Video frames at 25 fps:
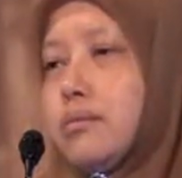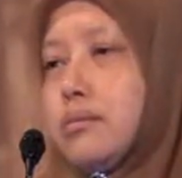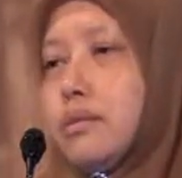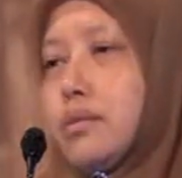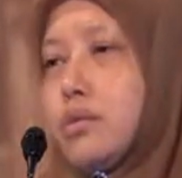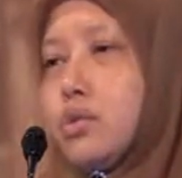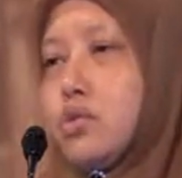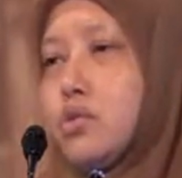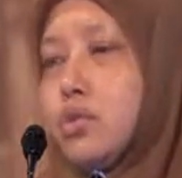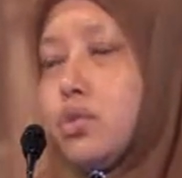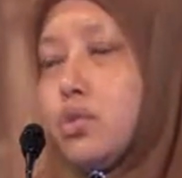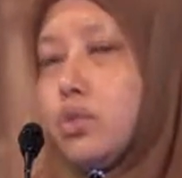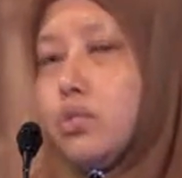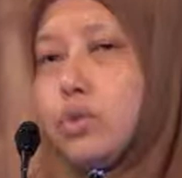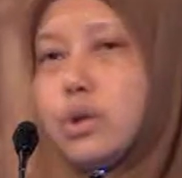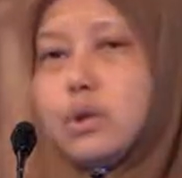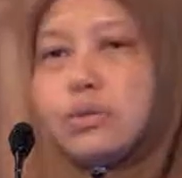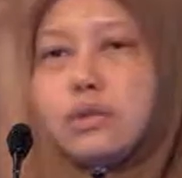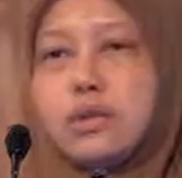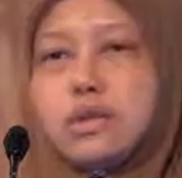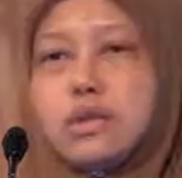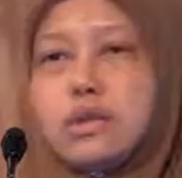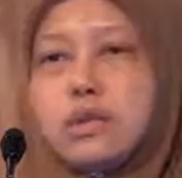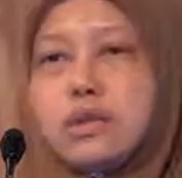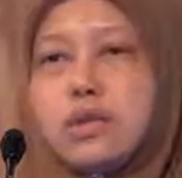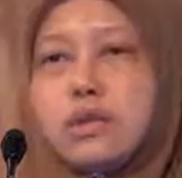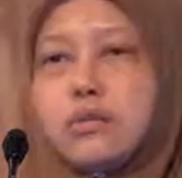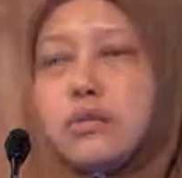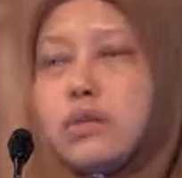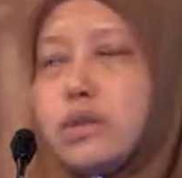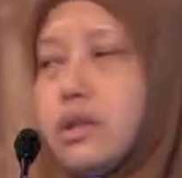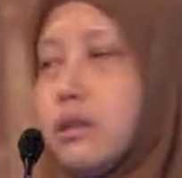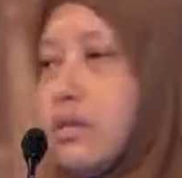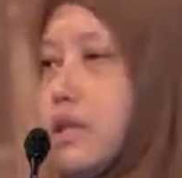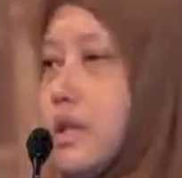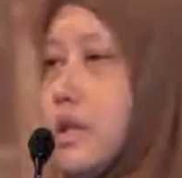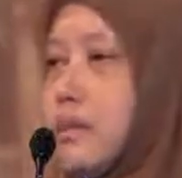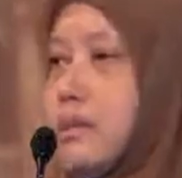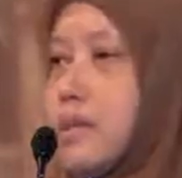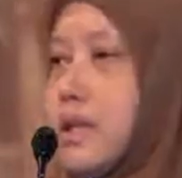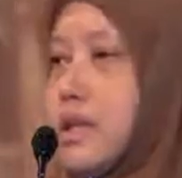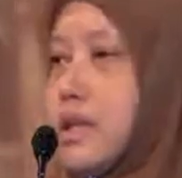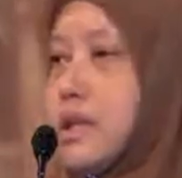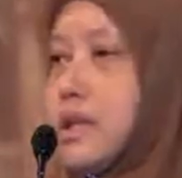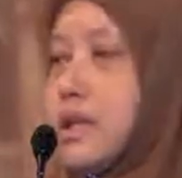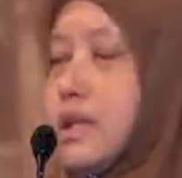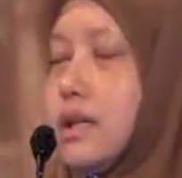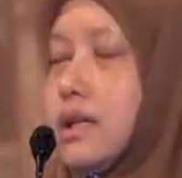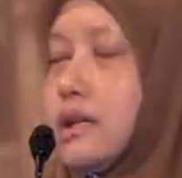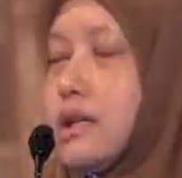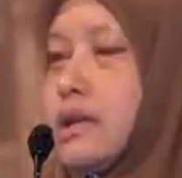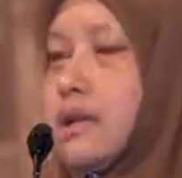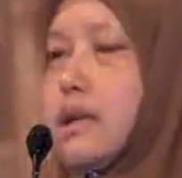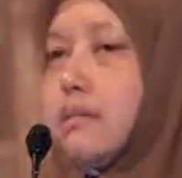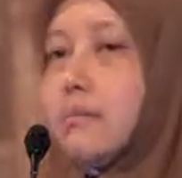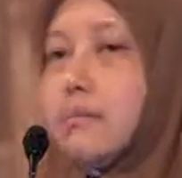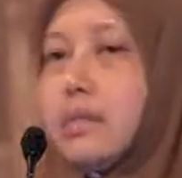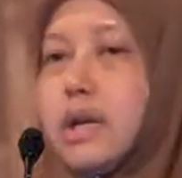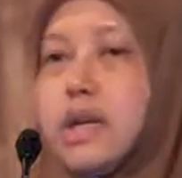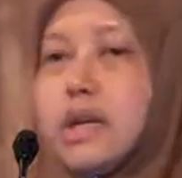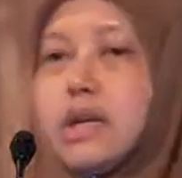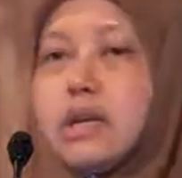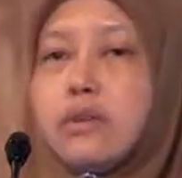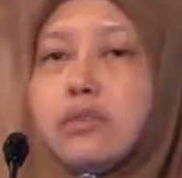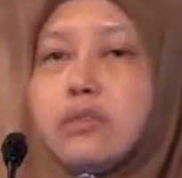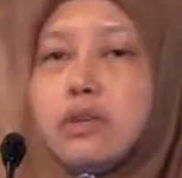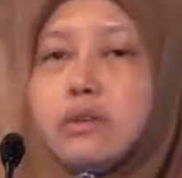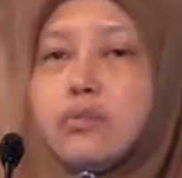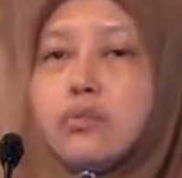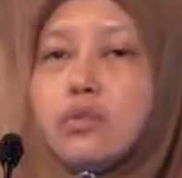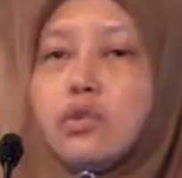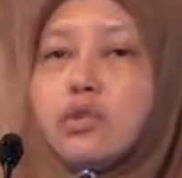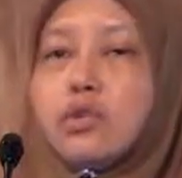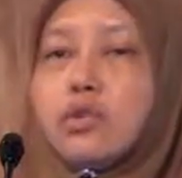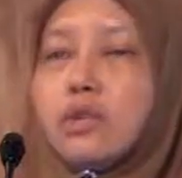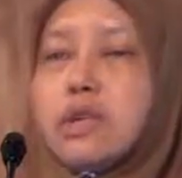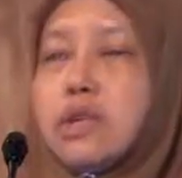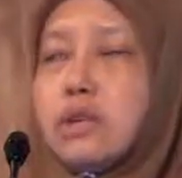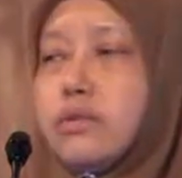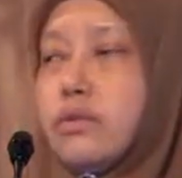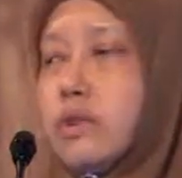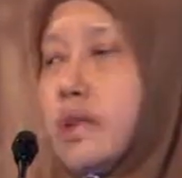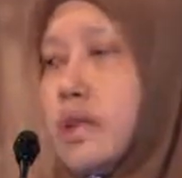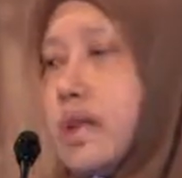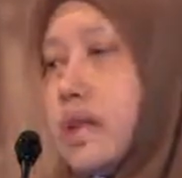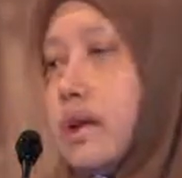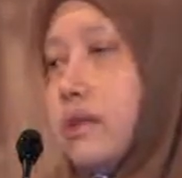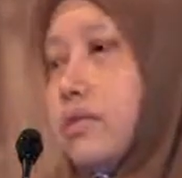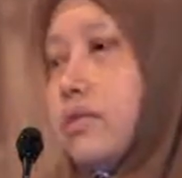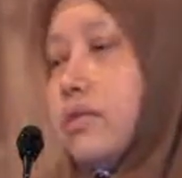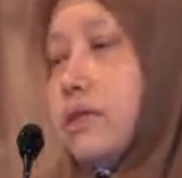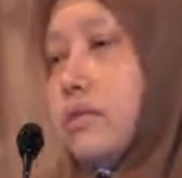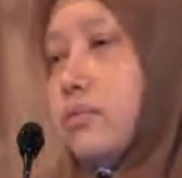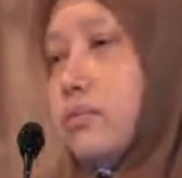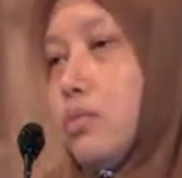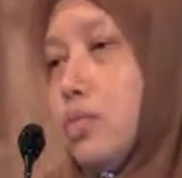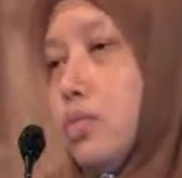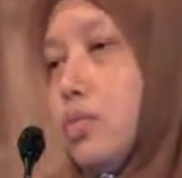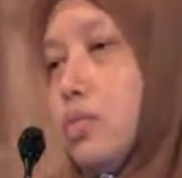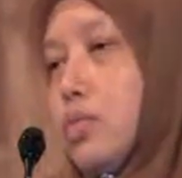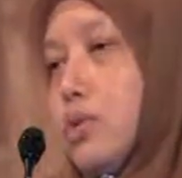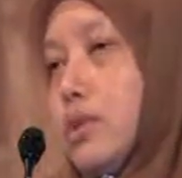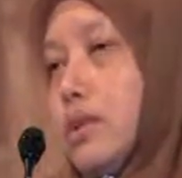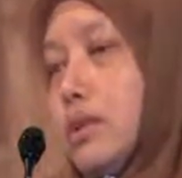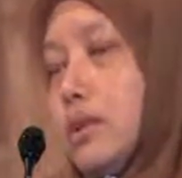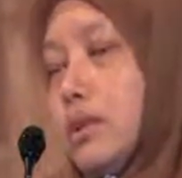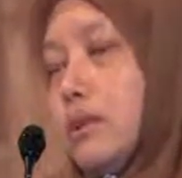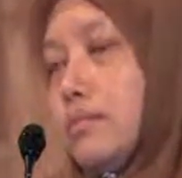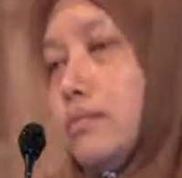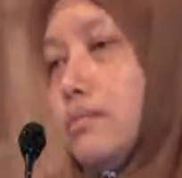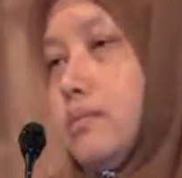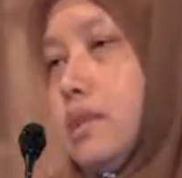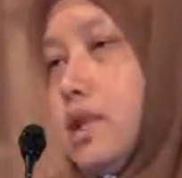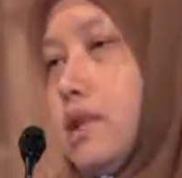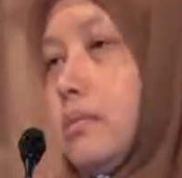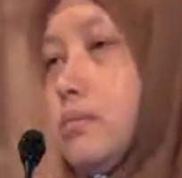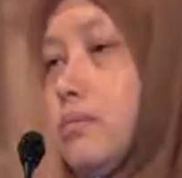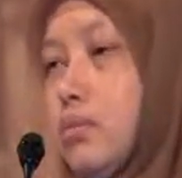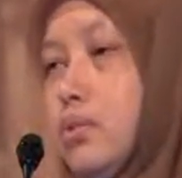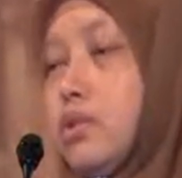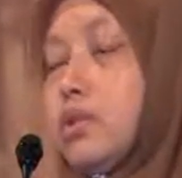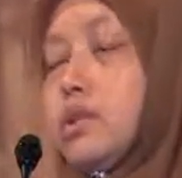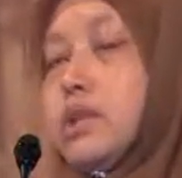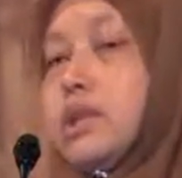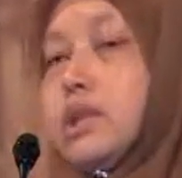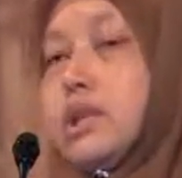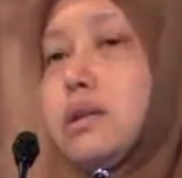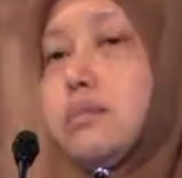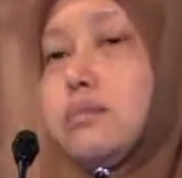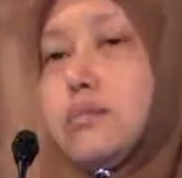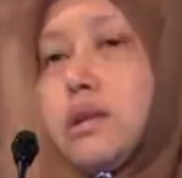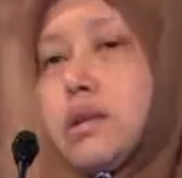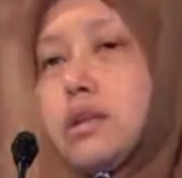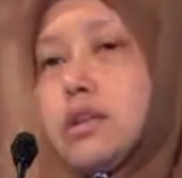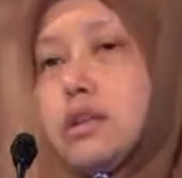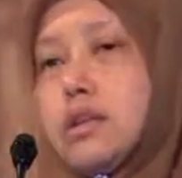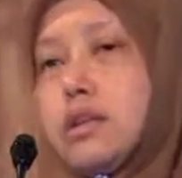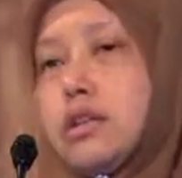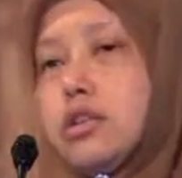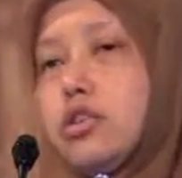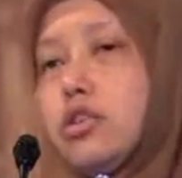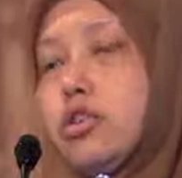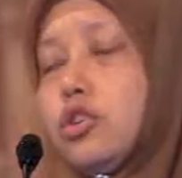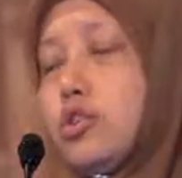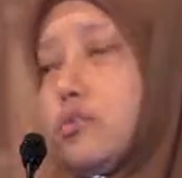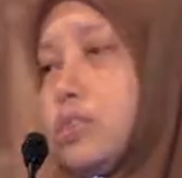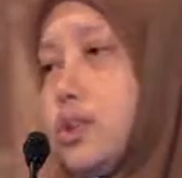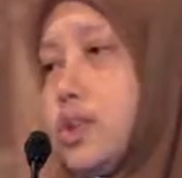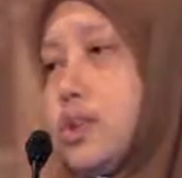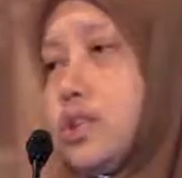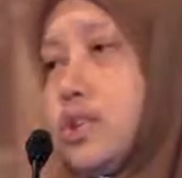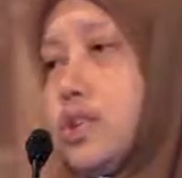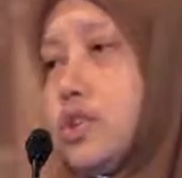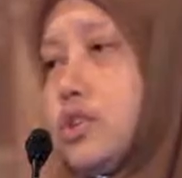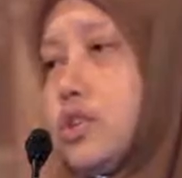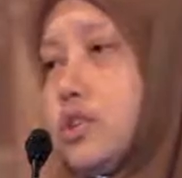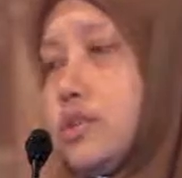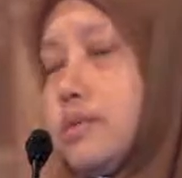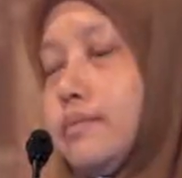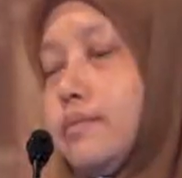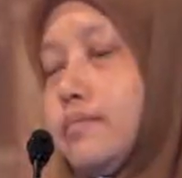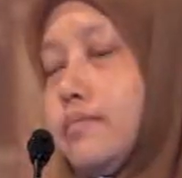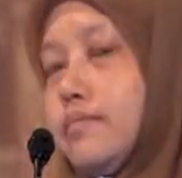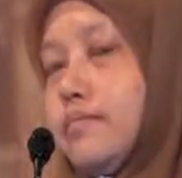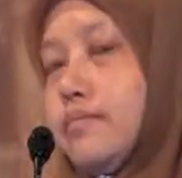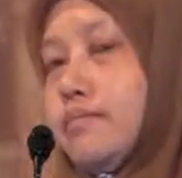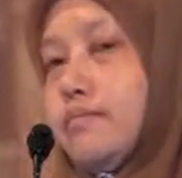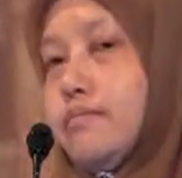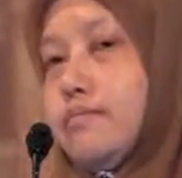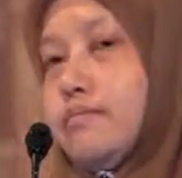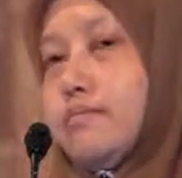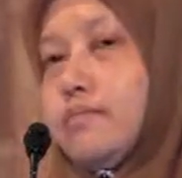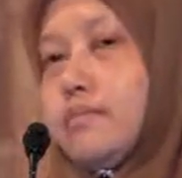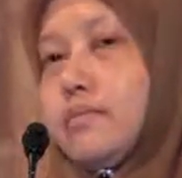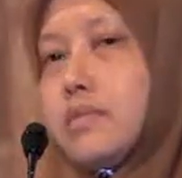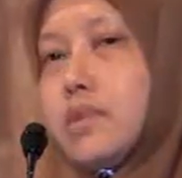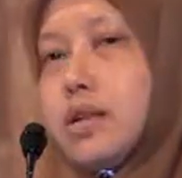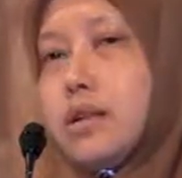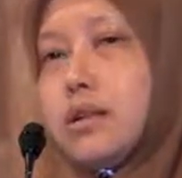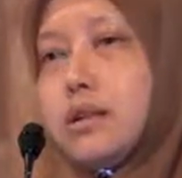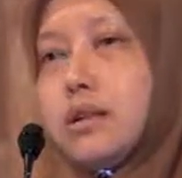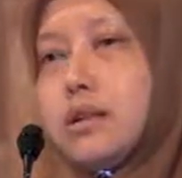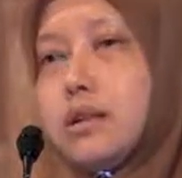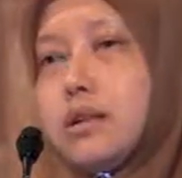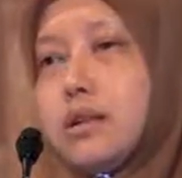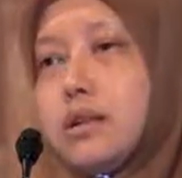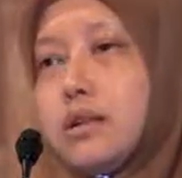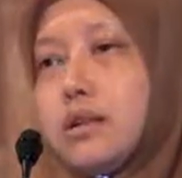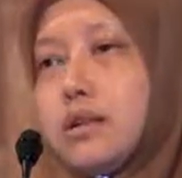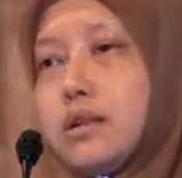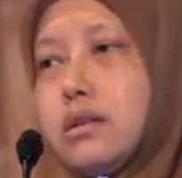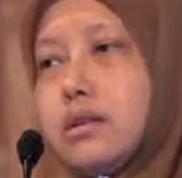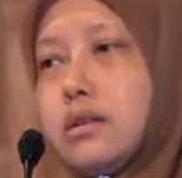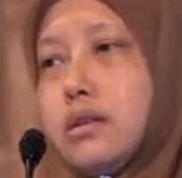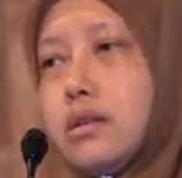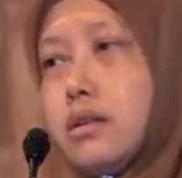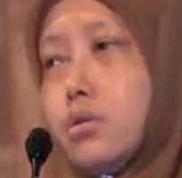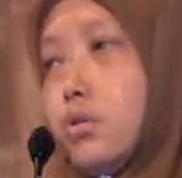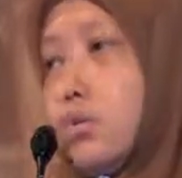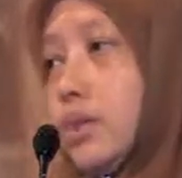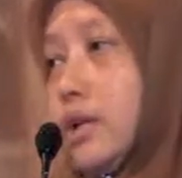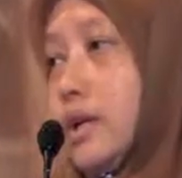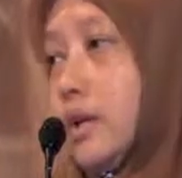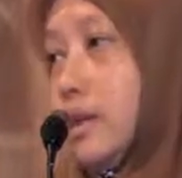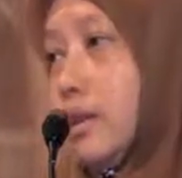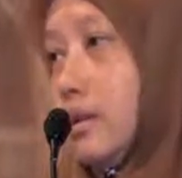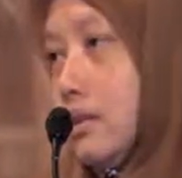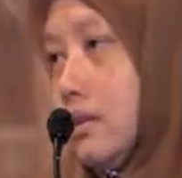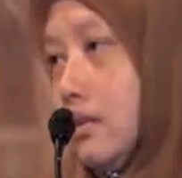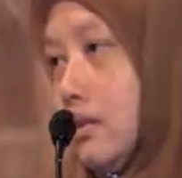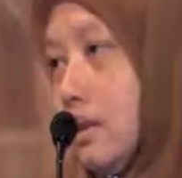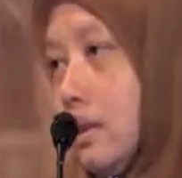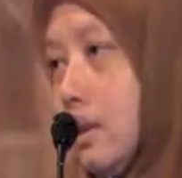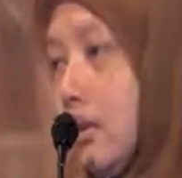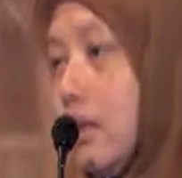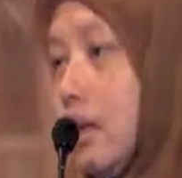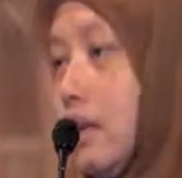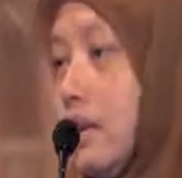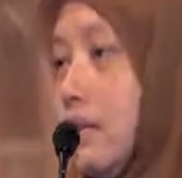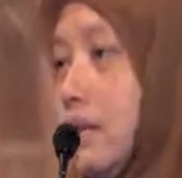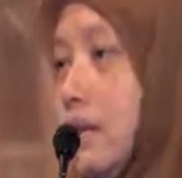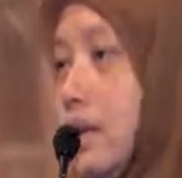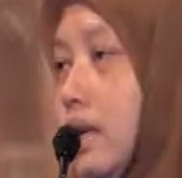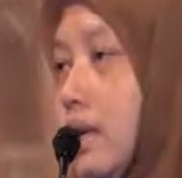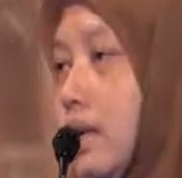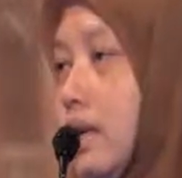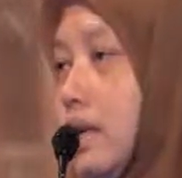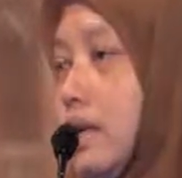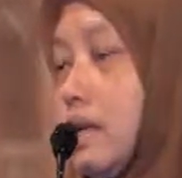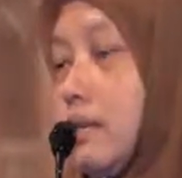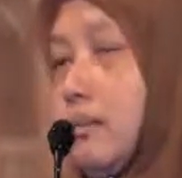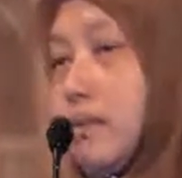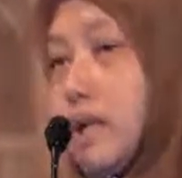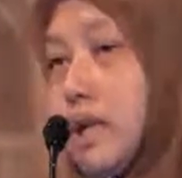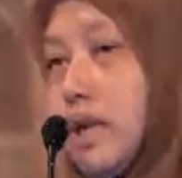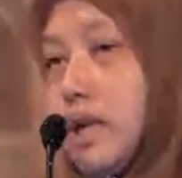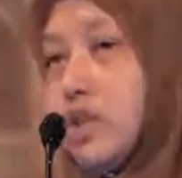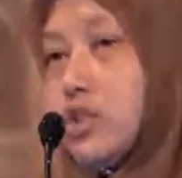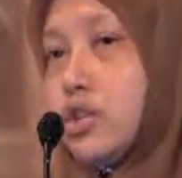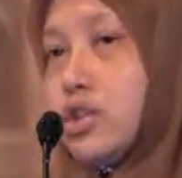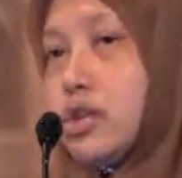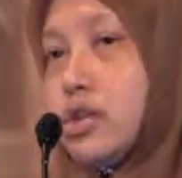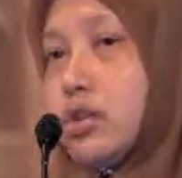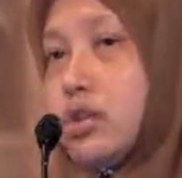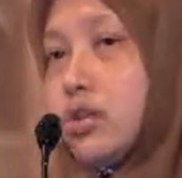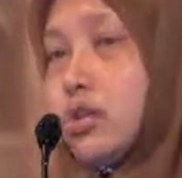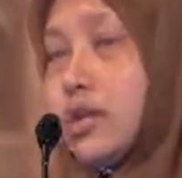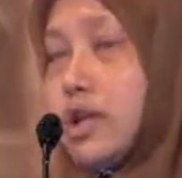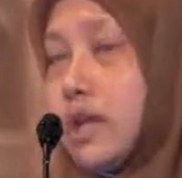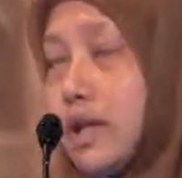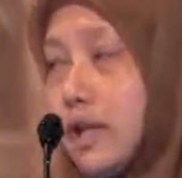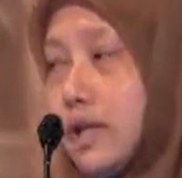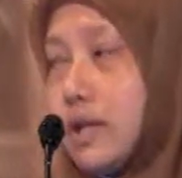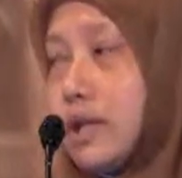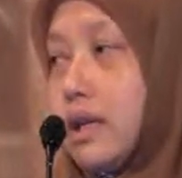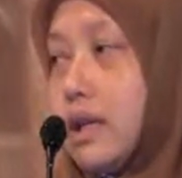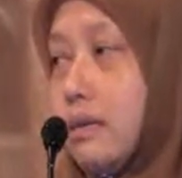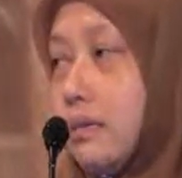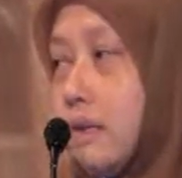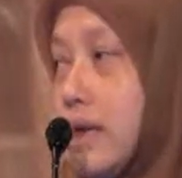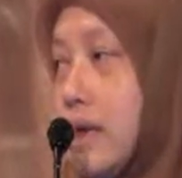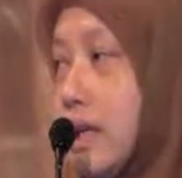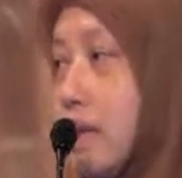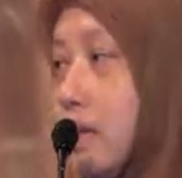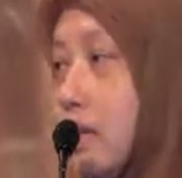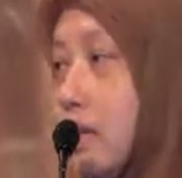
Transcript: So we will start with the very basic. Many of them do not even have the most important and basic documentation, the will. Under Malaysian law, and I think in many